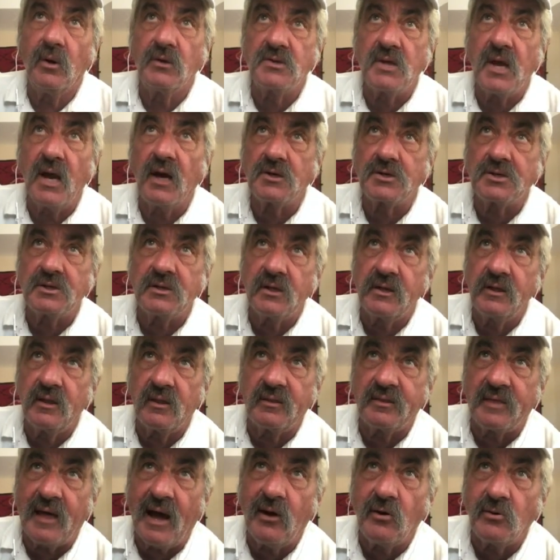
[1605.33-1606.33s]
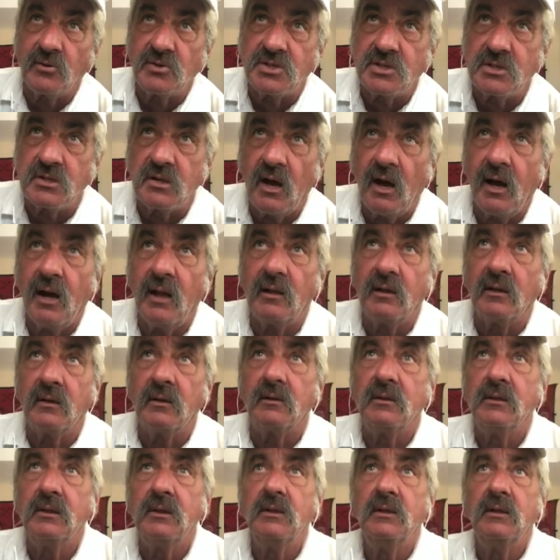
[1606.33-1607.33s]
in the day, that was the only game in
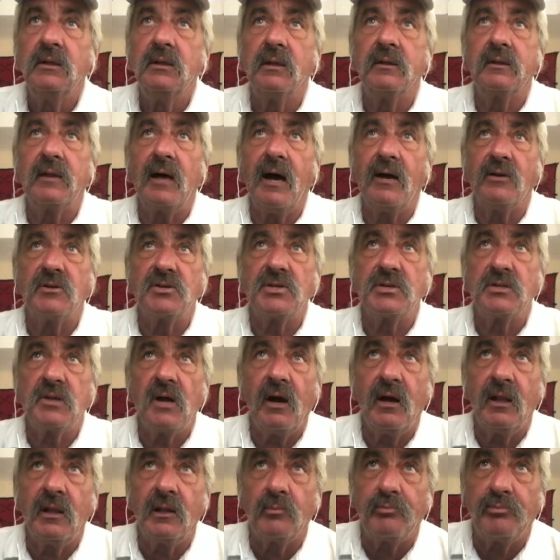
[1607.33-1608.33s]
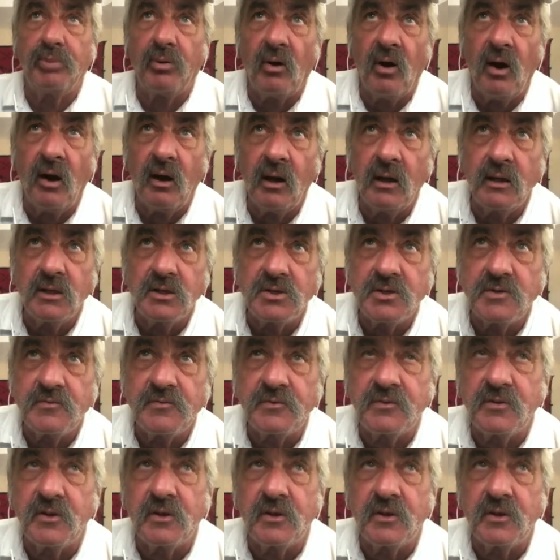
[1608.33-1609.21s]
town. $1,000 prize